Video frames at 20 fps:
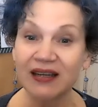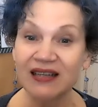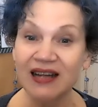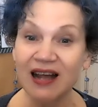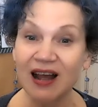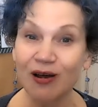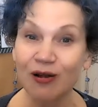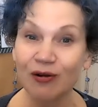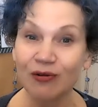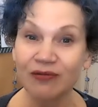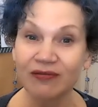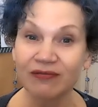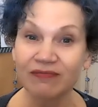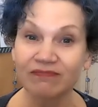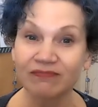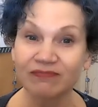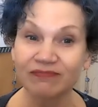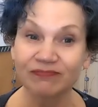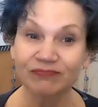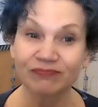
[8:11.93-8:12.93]
down,
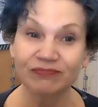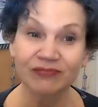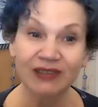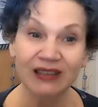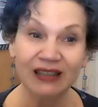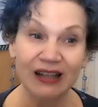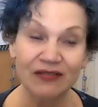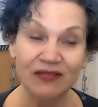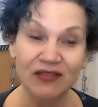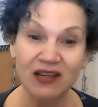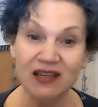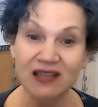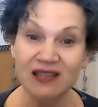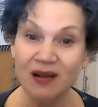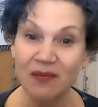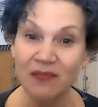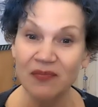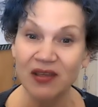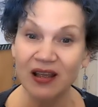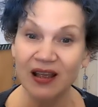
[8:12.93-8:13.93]
lifting
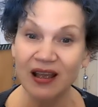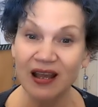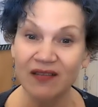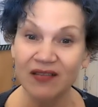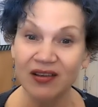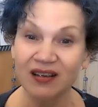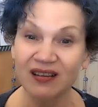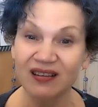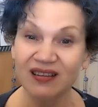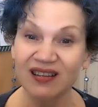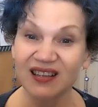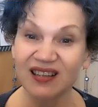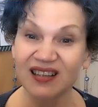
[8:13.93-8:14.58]
something heavy.